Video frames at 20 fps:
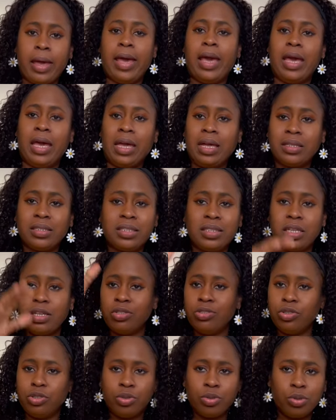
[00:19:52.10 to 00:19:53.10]
Hey,
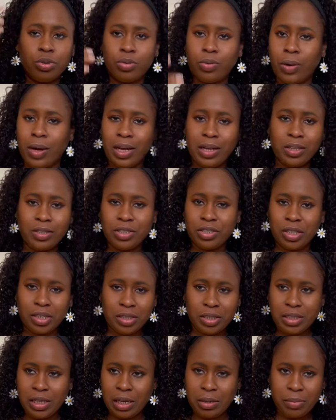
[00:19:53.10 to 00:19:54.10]
Sinzu, why are you
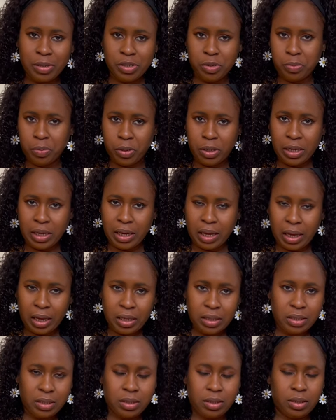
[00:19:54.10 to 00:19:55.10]
trying to take my
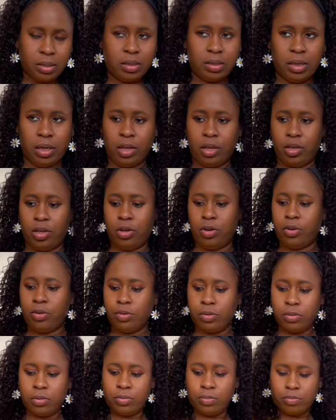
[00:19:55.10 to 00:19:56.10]
spotlight? Like, yo,
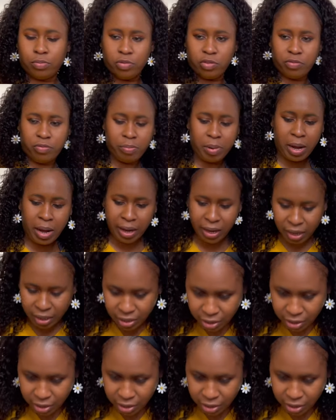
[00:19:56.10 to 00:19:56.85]
be back.